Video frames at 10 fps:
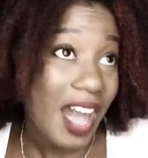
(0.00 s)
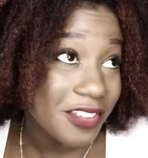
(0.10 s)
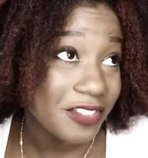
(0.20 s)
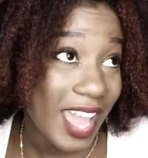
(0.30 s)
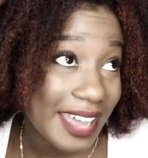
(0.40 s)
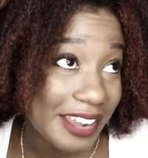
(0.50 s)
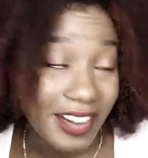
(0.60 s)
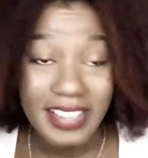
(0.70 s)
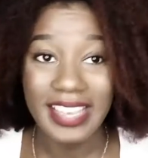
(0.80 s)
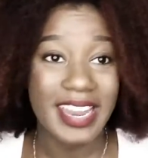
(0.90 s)
duh,
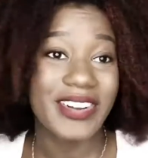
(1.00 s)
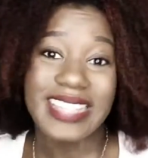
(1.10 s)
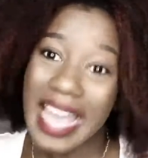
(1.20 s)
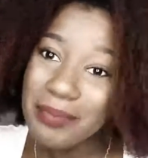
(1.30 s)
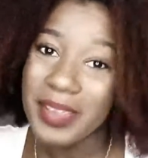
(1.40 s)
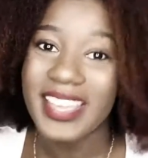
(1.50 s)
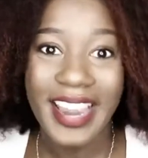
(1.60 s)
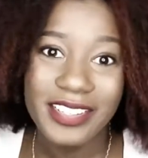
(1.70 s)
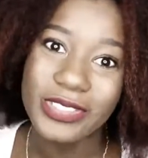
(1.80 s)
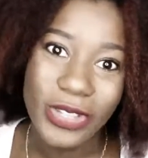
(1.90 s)
Viviana, you never type in
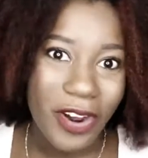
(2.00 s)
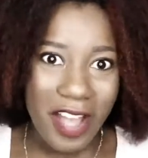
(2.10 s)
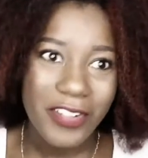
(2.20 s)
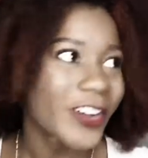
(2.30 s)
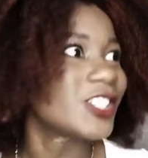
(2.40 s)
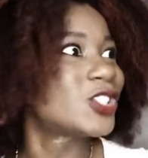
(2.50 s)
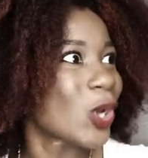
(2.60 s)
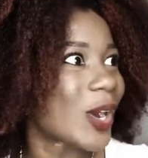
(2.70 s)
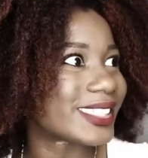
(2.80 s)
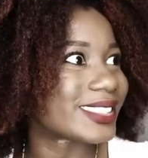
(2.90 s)
hair tutorial for
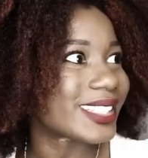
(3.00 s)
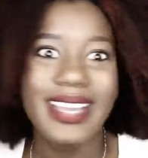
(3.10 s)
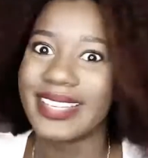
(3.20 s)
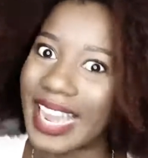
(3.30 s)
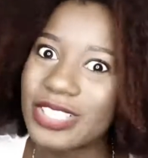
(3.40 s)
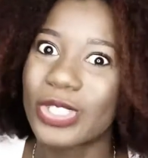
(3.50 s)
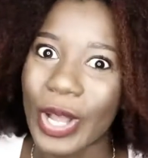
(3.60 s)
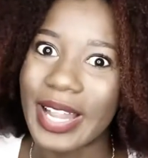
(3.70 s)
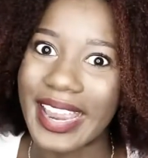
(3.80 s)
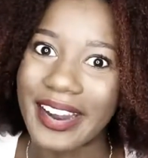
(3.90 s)
short
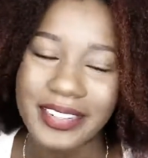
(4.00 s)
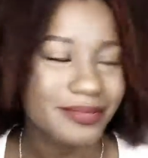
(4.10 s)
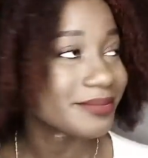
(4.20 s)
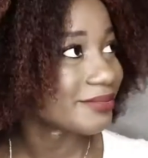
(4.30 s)
natural hair.